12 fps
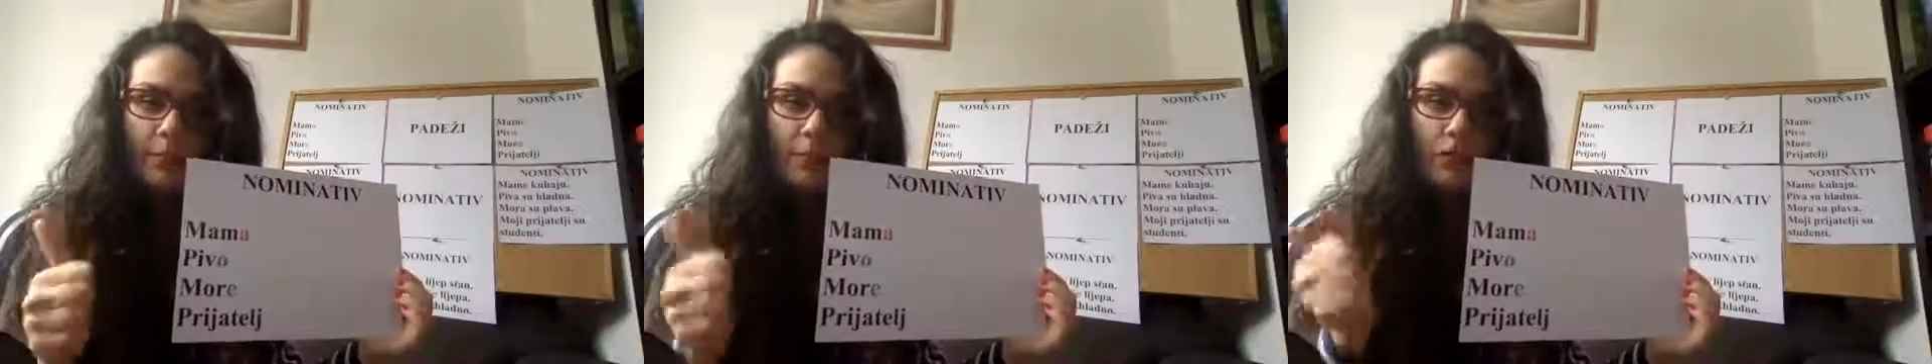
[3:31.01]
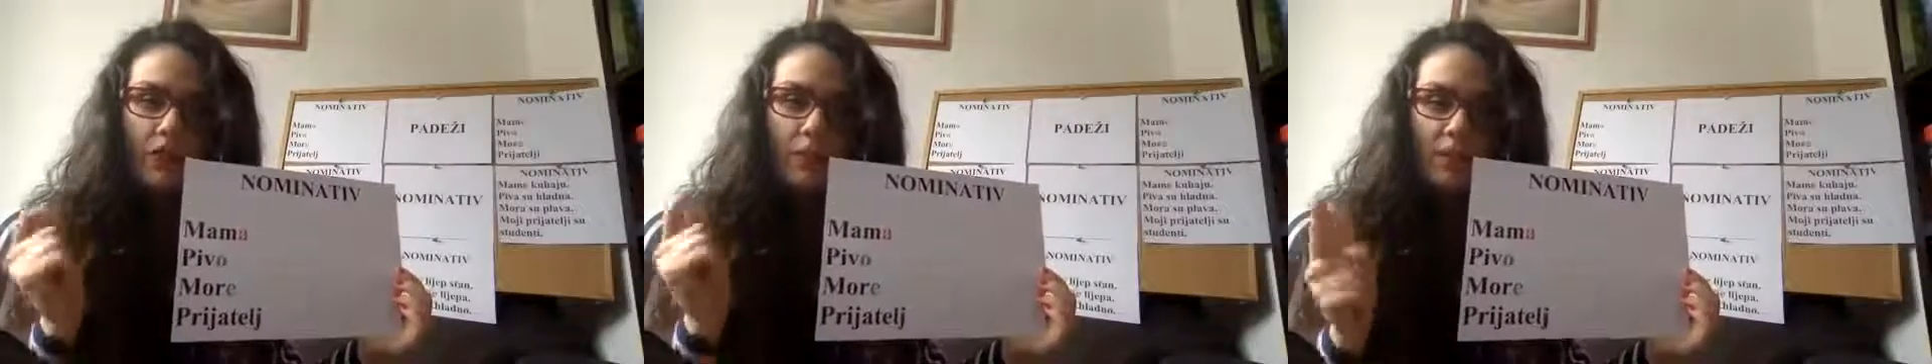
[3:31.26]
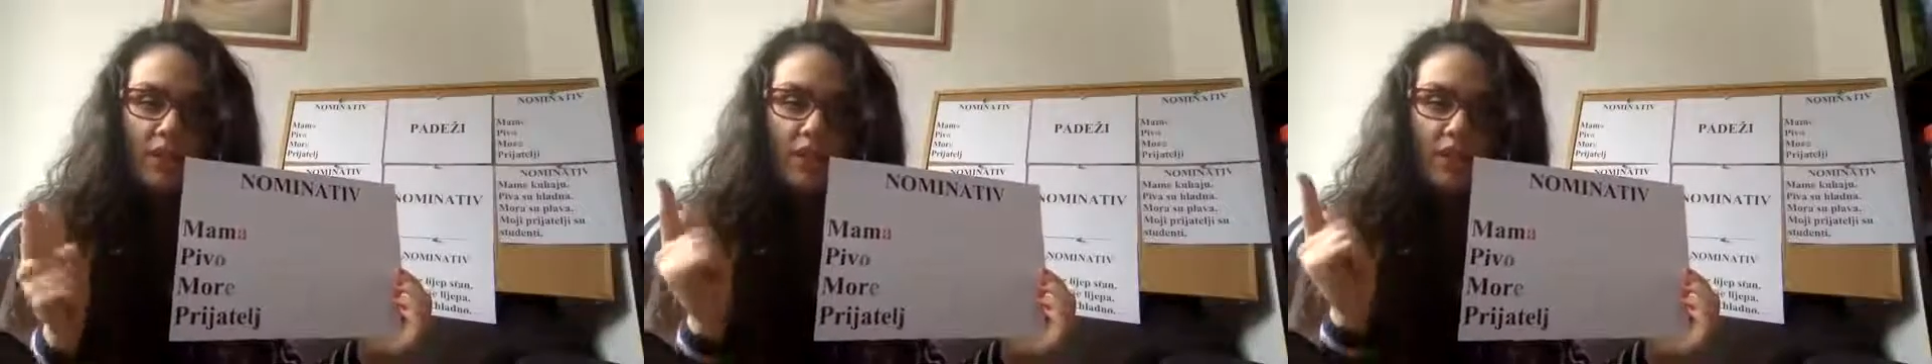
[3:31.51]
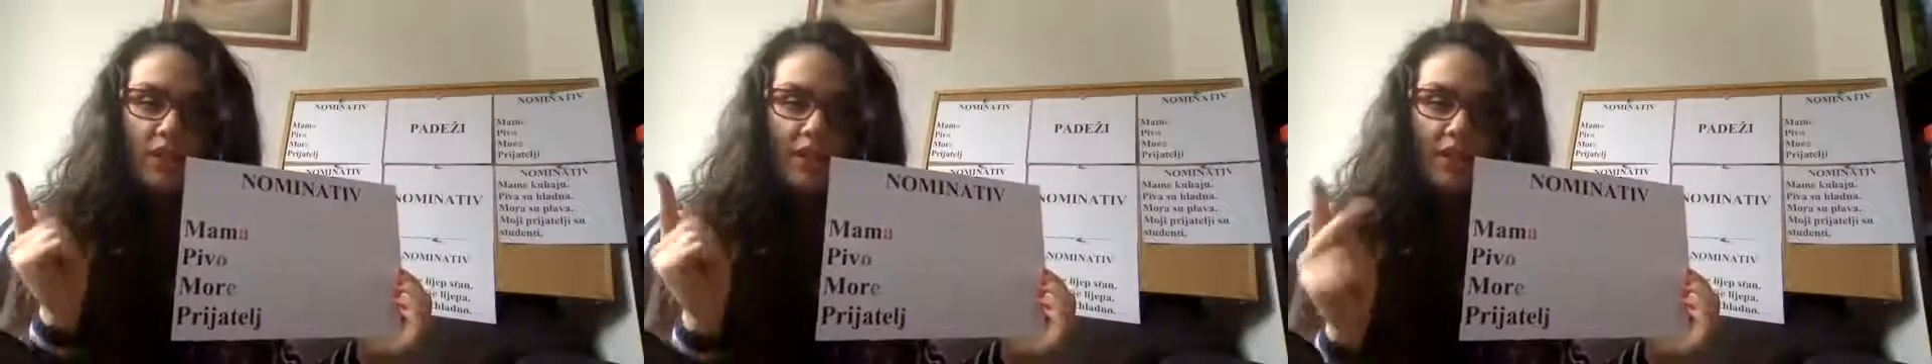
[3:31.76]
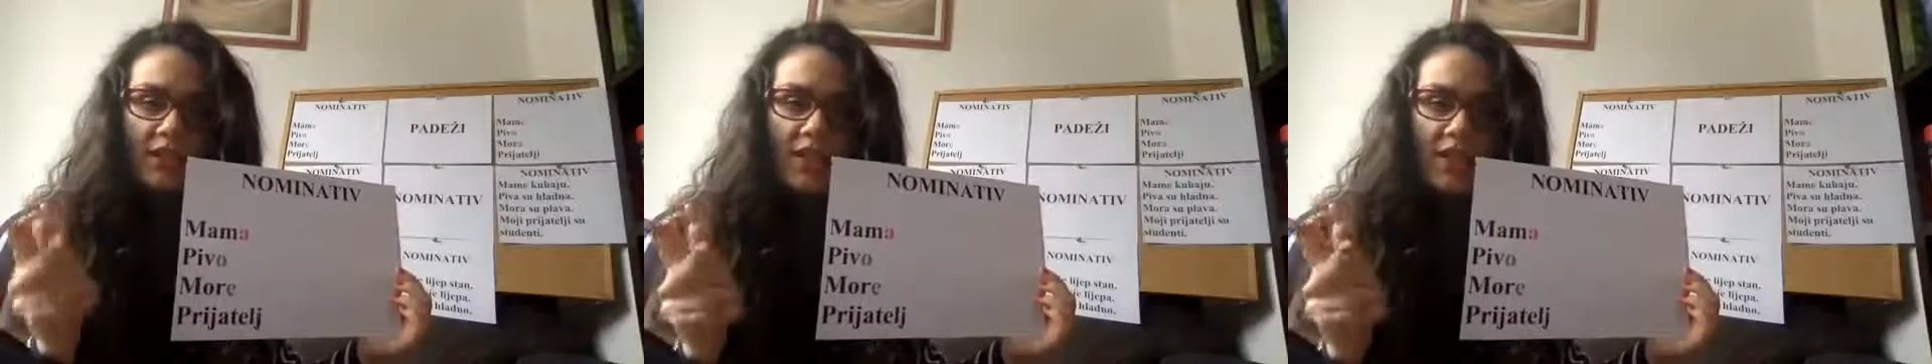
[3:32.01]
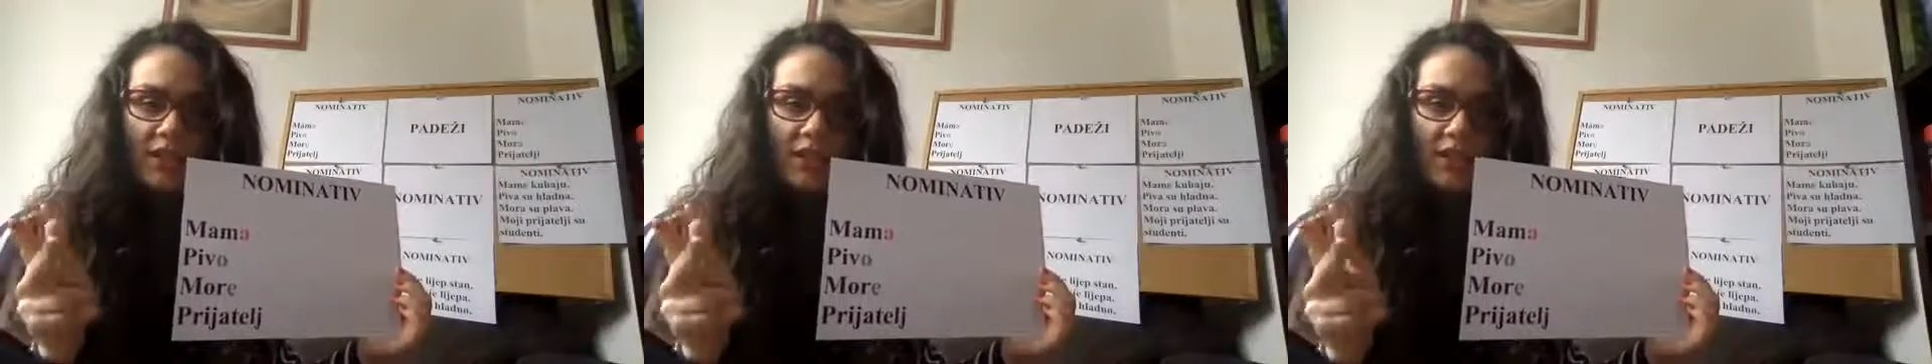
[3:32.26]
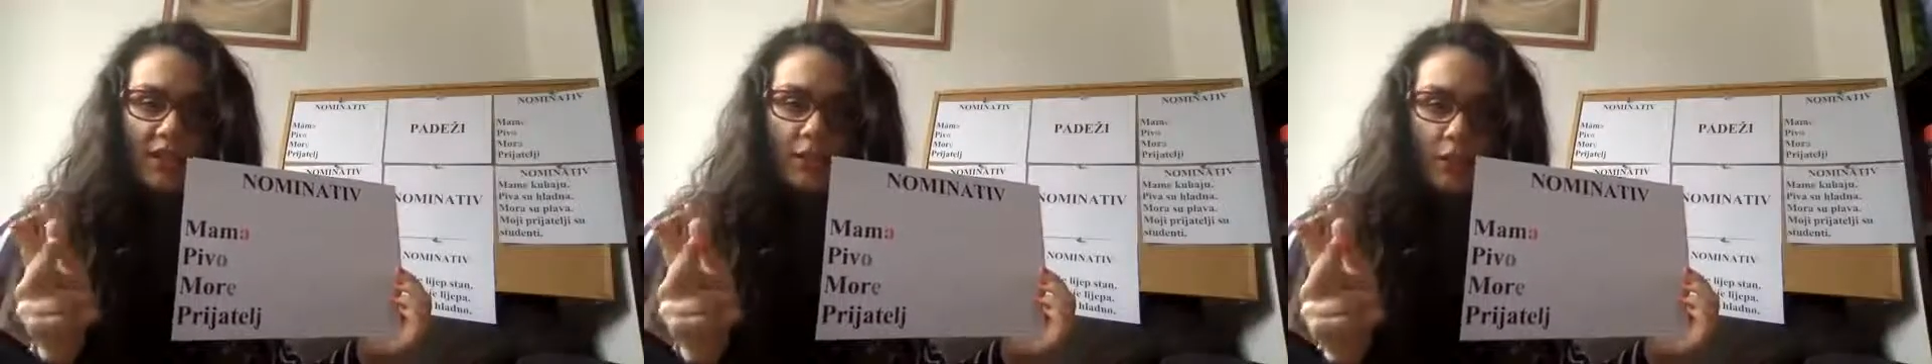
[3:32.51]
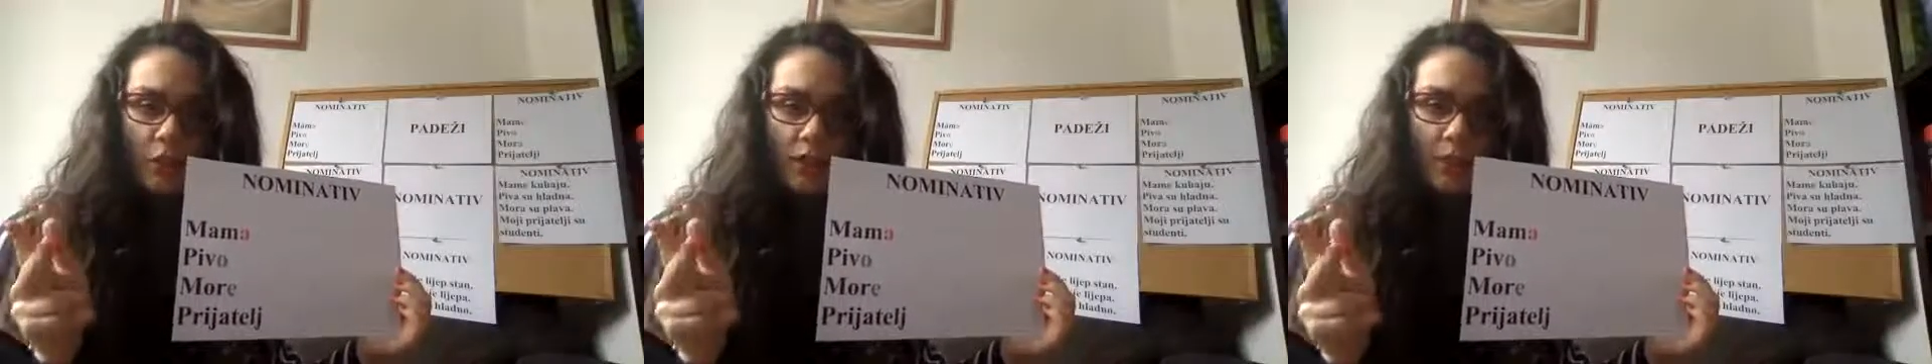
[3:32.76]
Muški, ženski, srednji
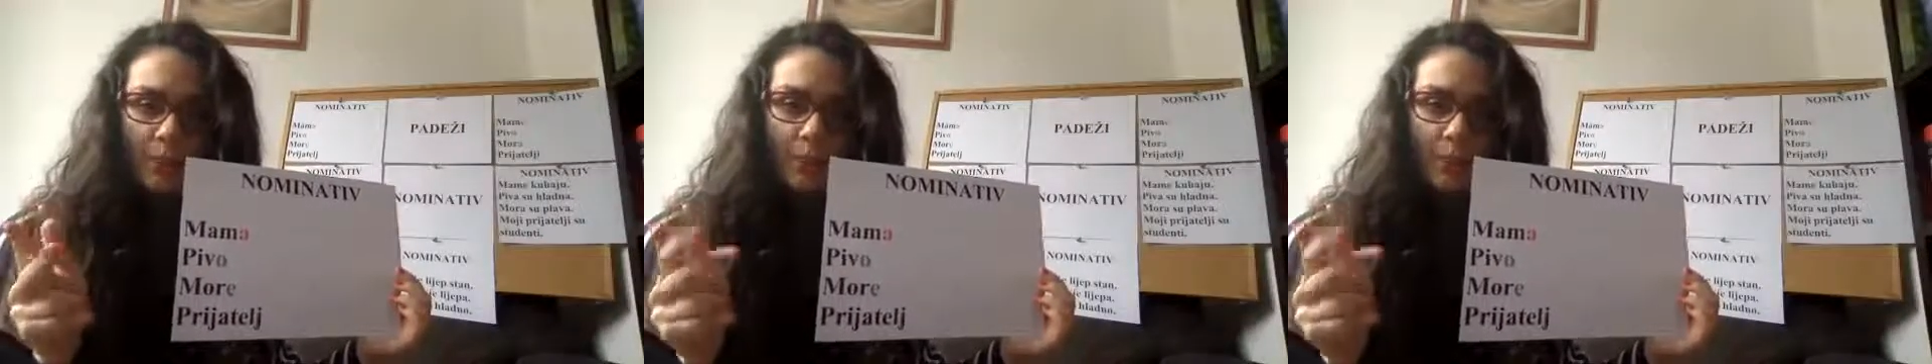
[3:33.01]
rod.